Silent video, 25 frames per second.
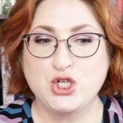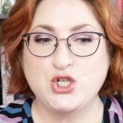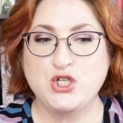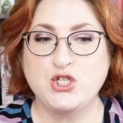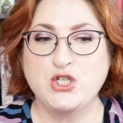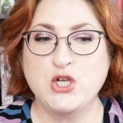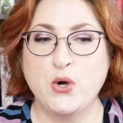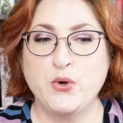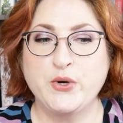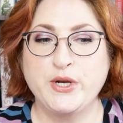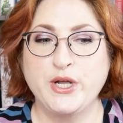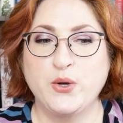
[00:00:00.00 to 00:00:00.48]

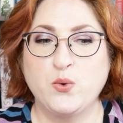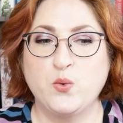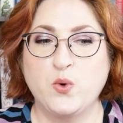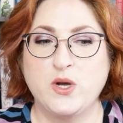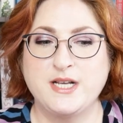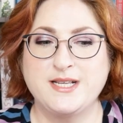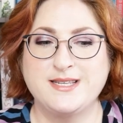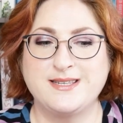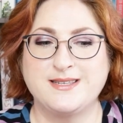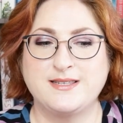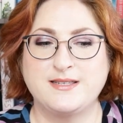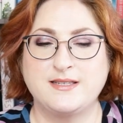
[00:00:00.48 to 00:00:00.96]
Sonya
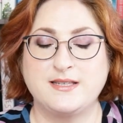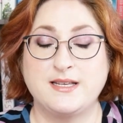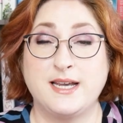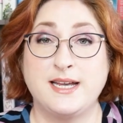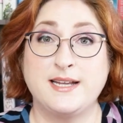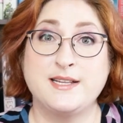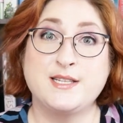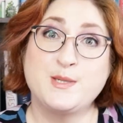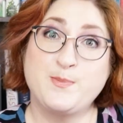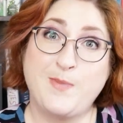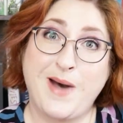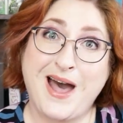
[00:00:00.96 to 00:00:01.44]
was
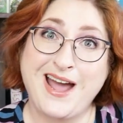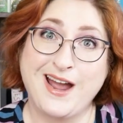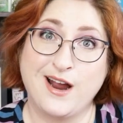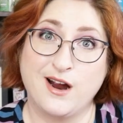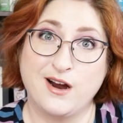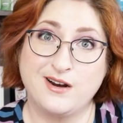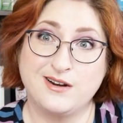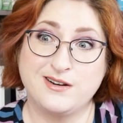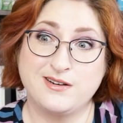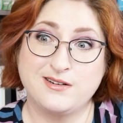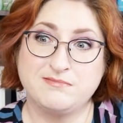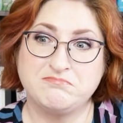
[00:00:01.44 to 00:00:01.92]

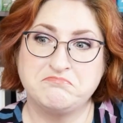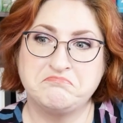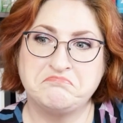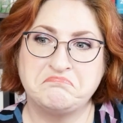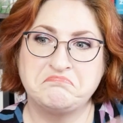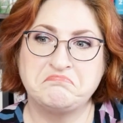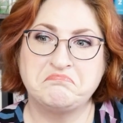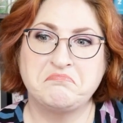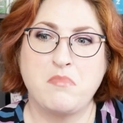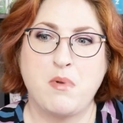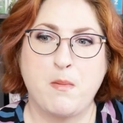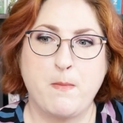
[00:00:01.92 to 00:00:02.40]
inspired
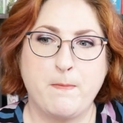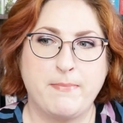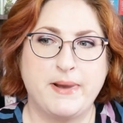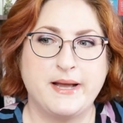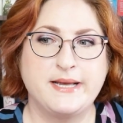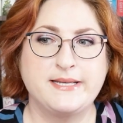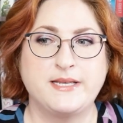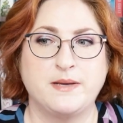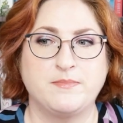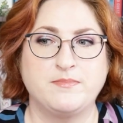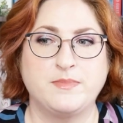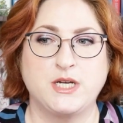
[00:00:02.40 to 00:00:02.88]

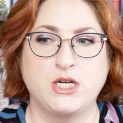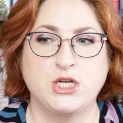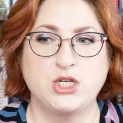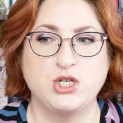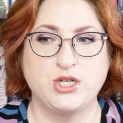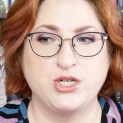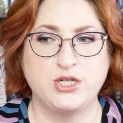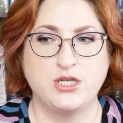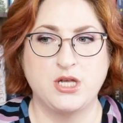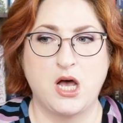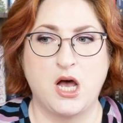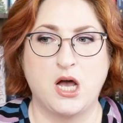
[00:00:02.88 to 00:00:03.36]
by something
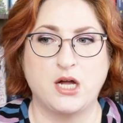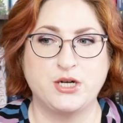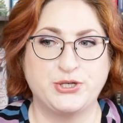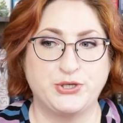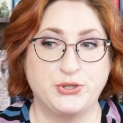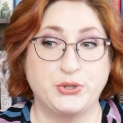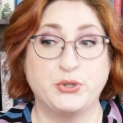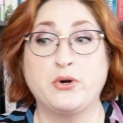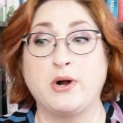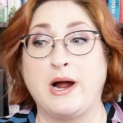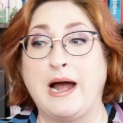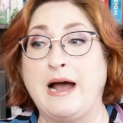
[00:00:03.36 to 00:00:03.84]
she saw
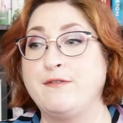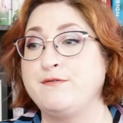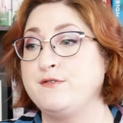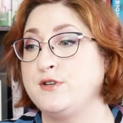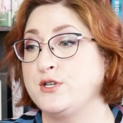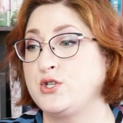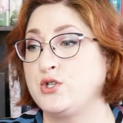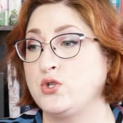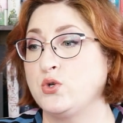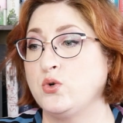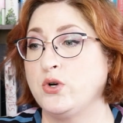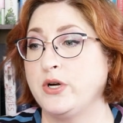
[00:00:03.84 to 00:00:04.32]
to craft a
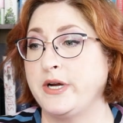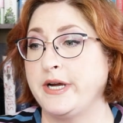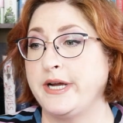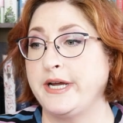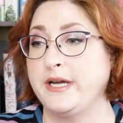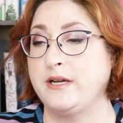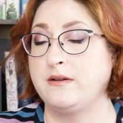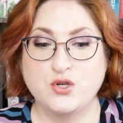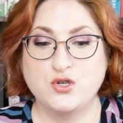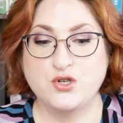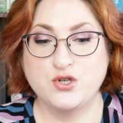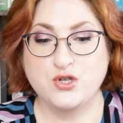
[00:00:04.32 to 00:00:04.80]
story.